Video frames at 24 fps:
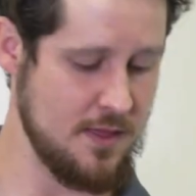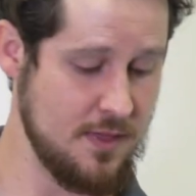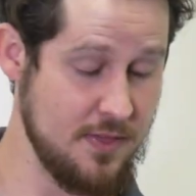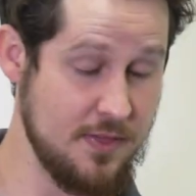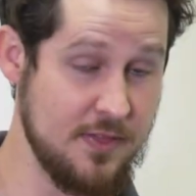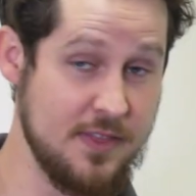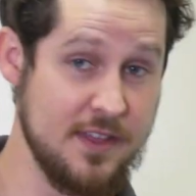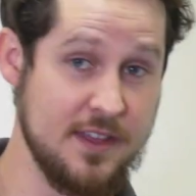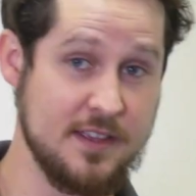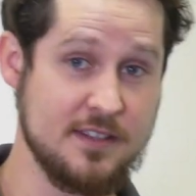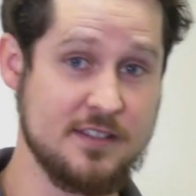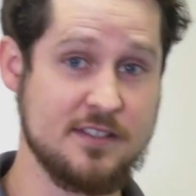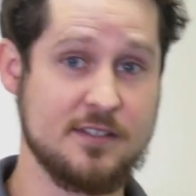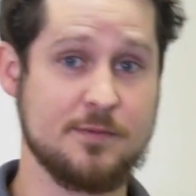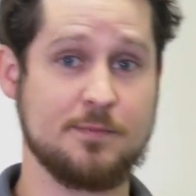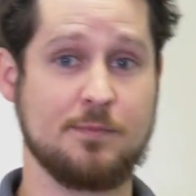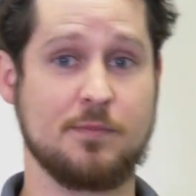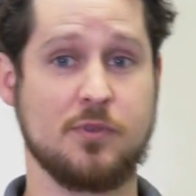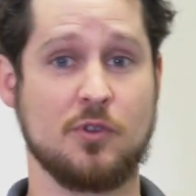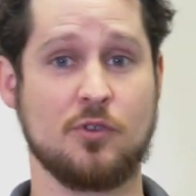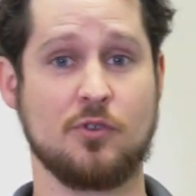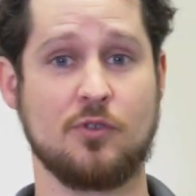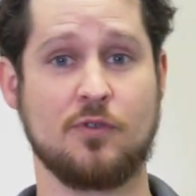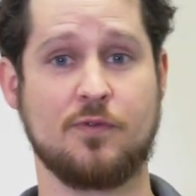This
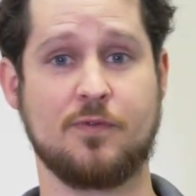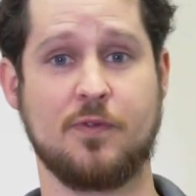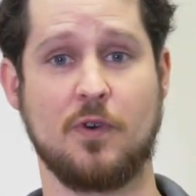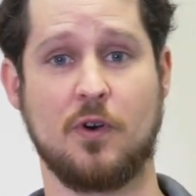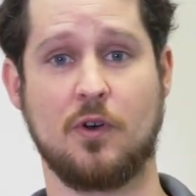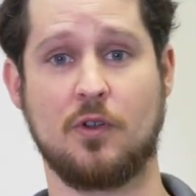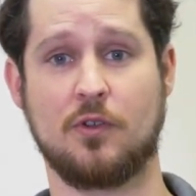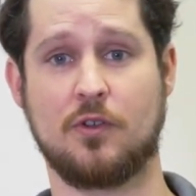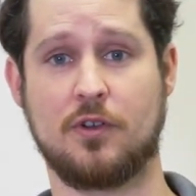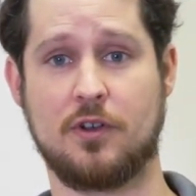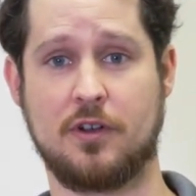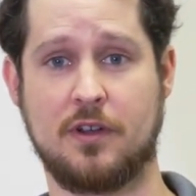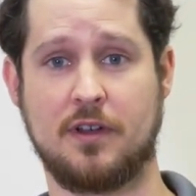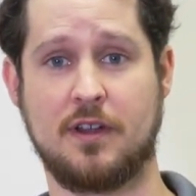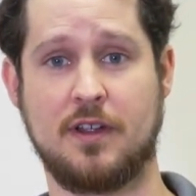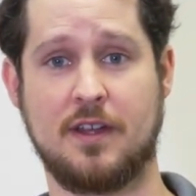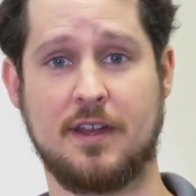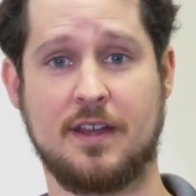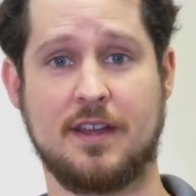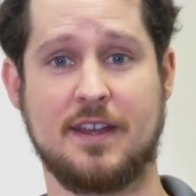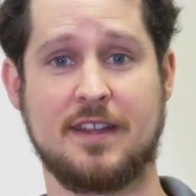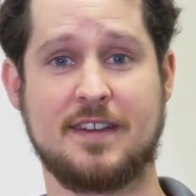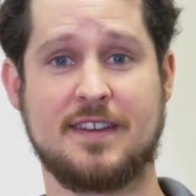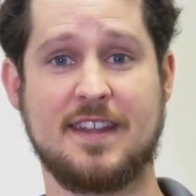blue folder
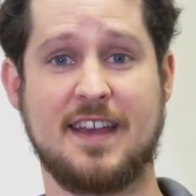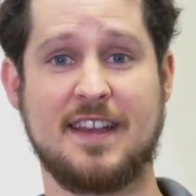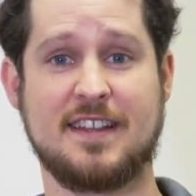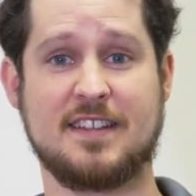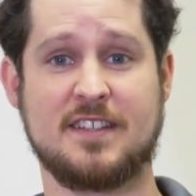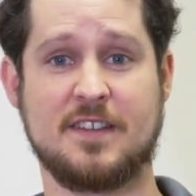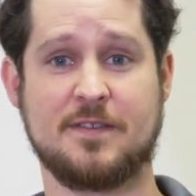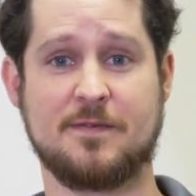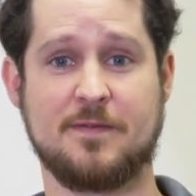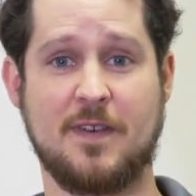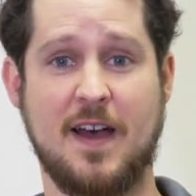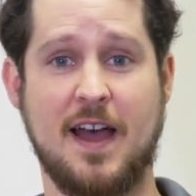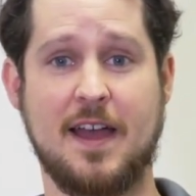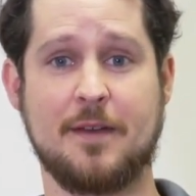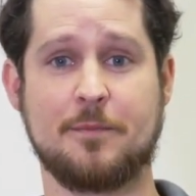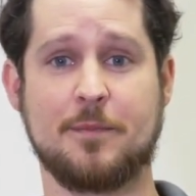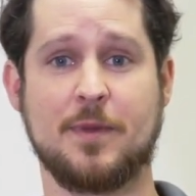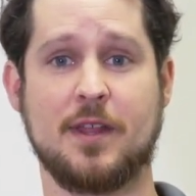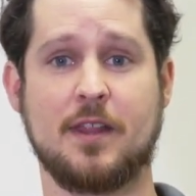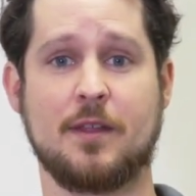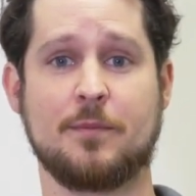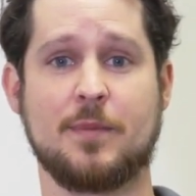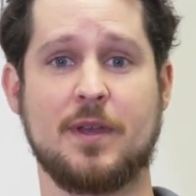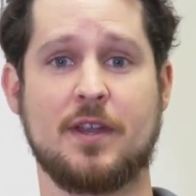contains a
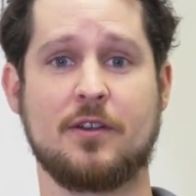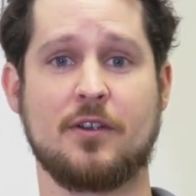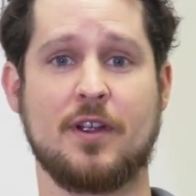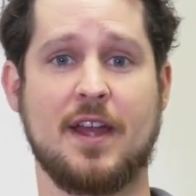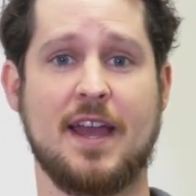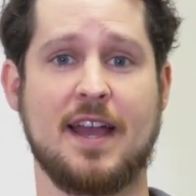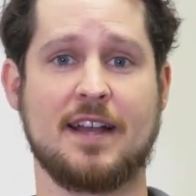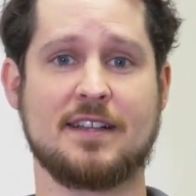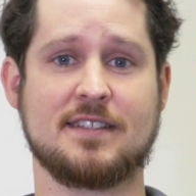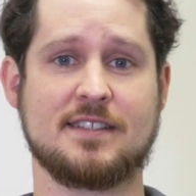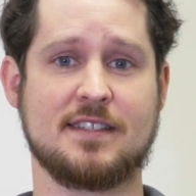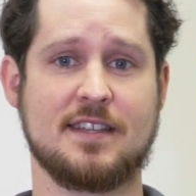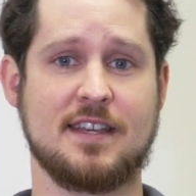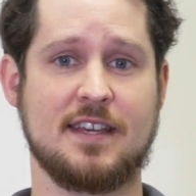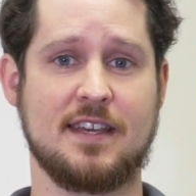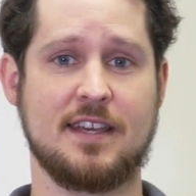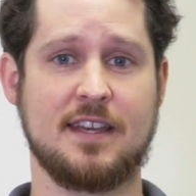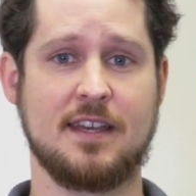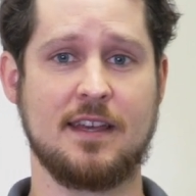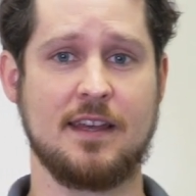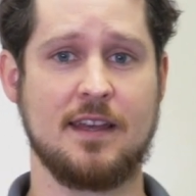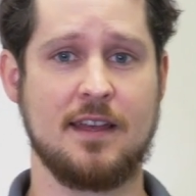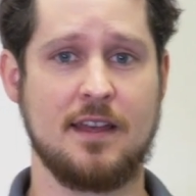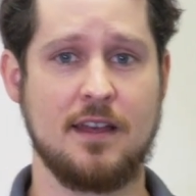5mm hex
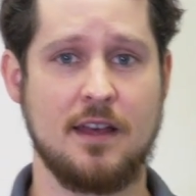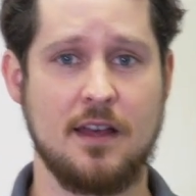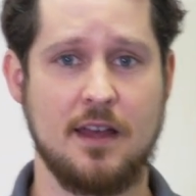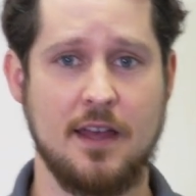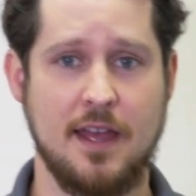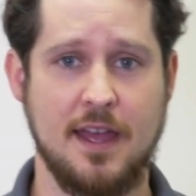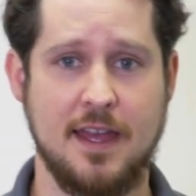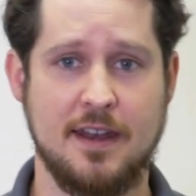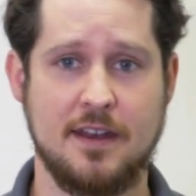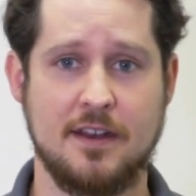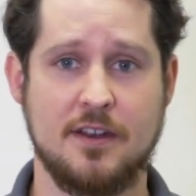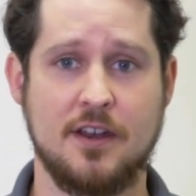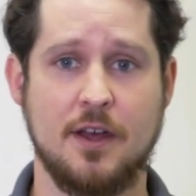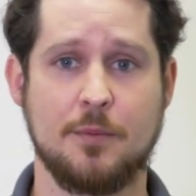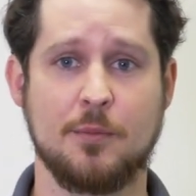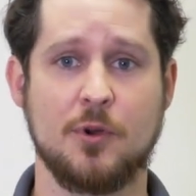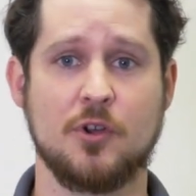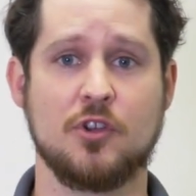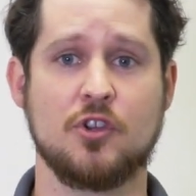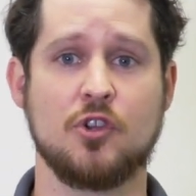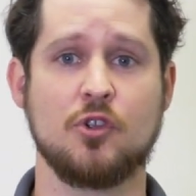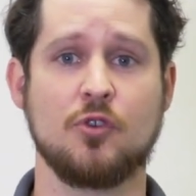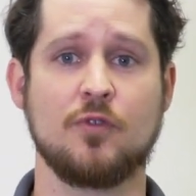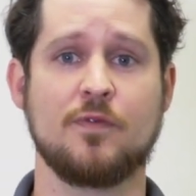key and a number
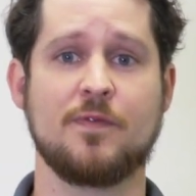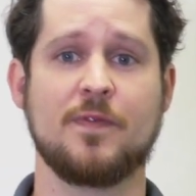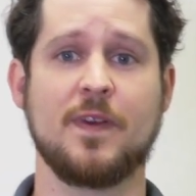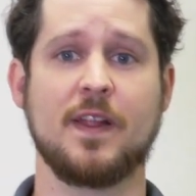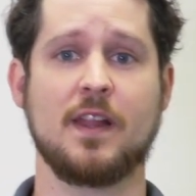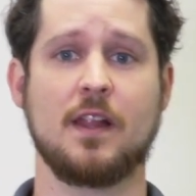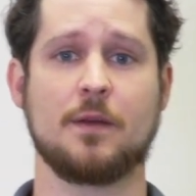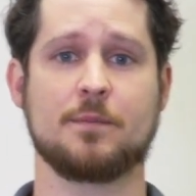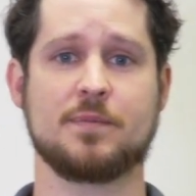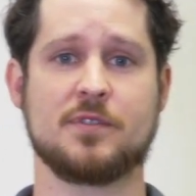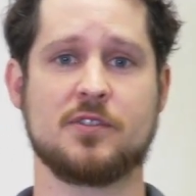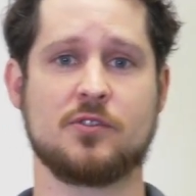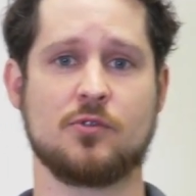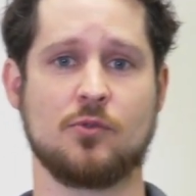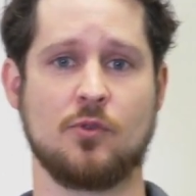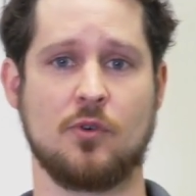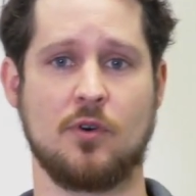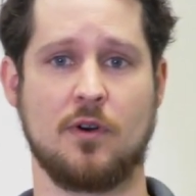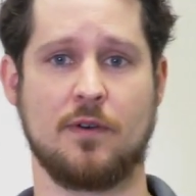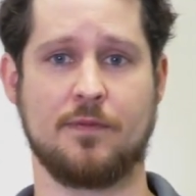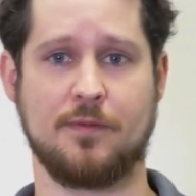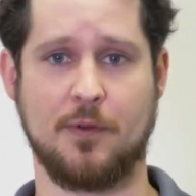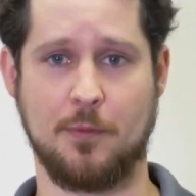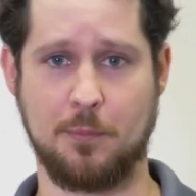2 Phillips
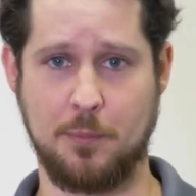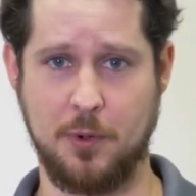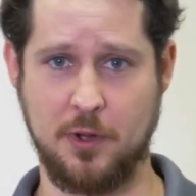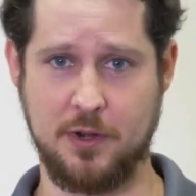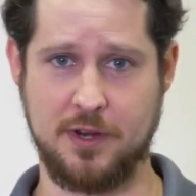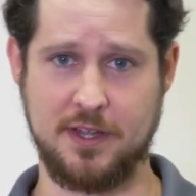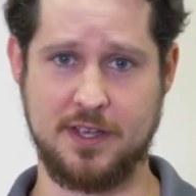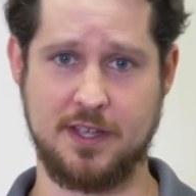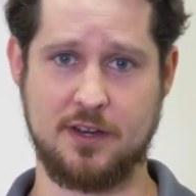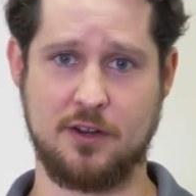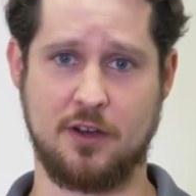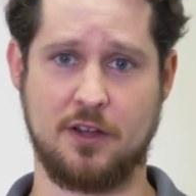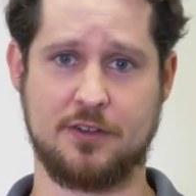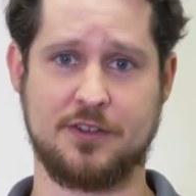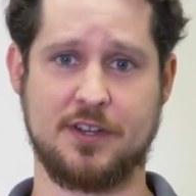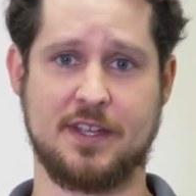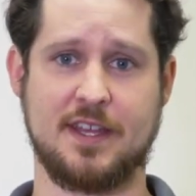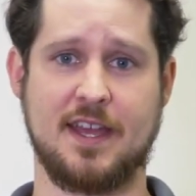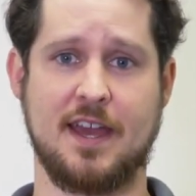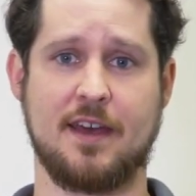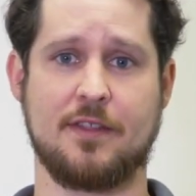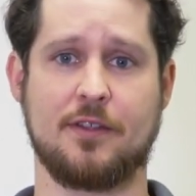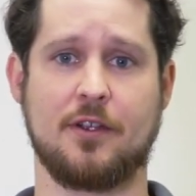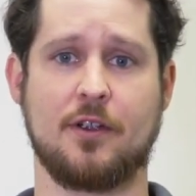tool for putting it all
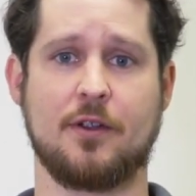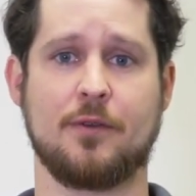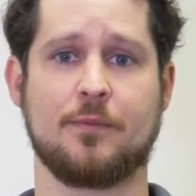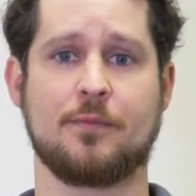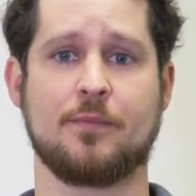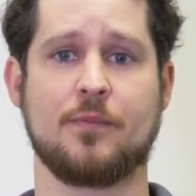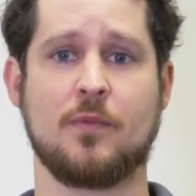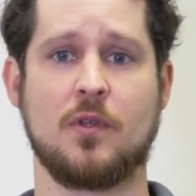together.